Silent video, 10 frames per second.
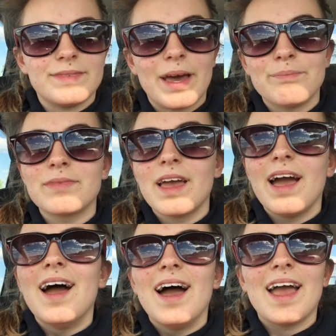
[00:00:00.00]
yeah.
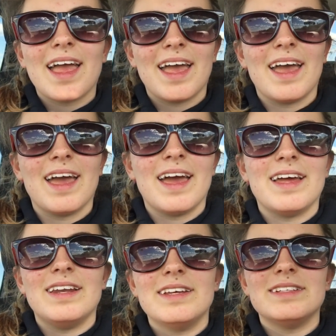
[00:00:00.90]

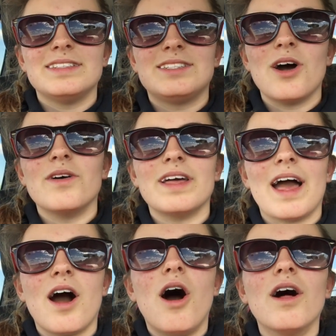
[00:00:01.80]
And so
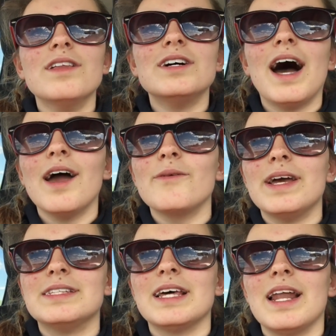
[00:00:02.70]
yeah, all the
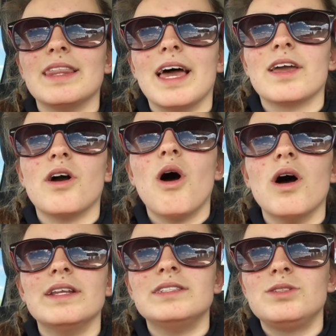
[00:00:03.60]
highways that had like
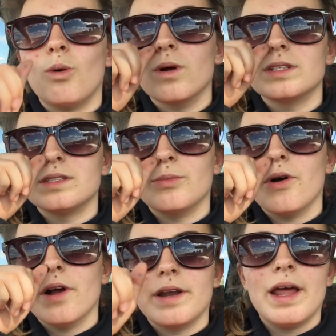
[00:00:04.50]
gone towards the
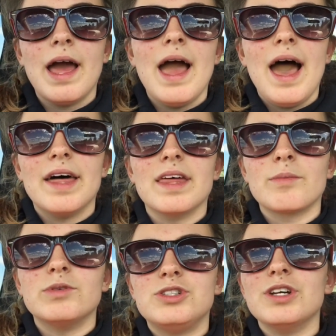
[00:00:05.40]
barn had
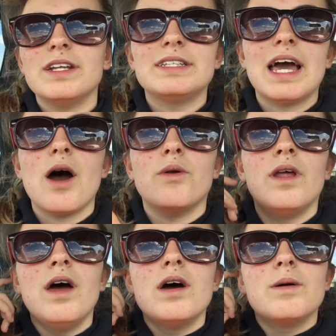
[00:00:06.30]
like been shut
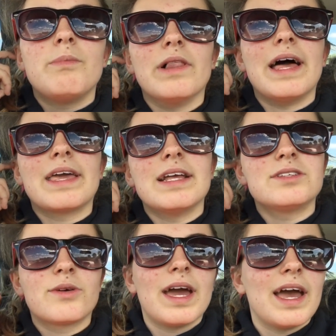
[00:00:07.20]
down, but like
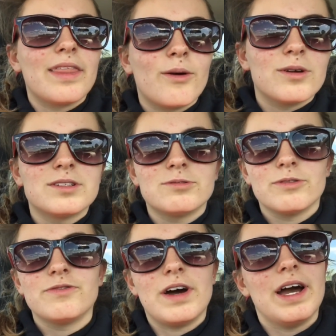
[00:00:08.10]
it's okay. The horses
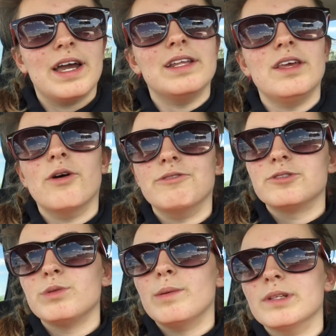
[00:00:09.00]
were fine. The
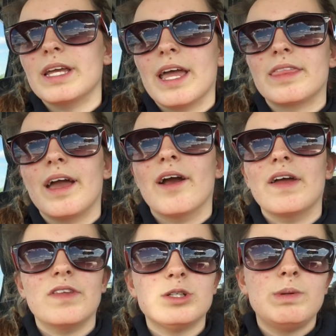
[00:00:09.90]
owners were able to get there,
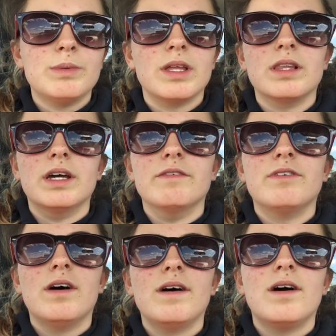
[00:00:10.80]
and there's people that
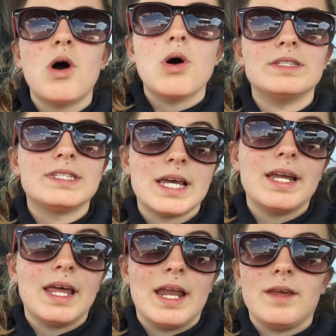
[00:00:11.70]
live on
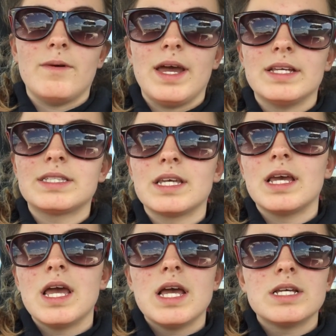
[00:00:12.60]
site anyways.
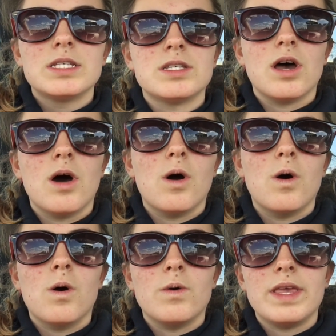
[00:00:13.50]

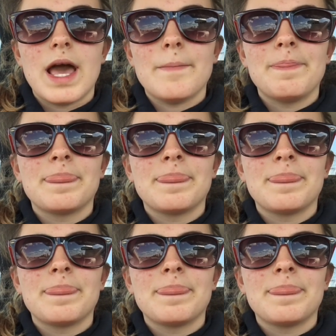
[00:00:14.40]
So yeah.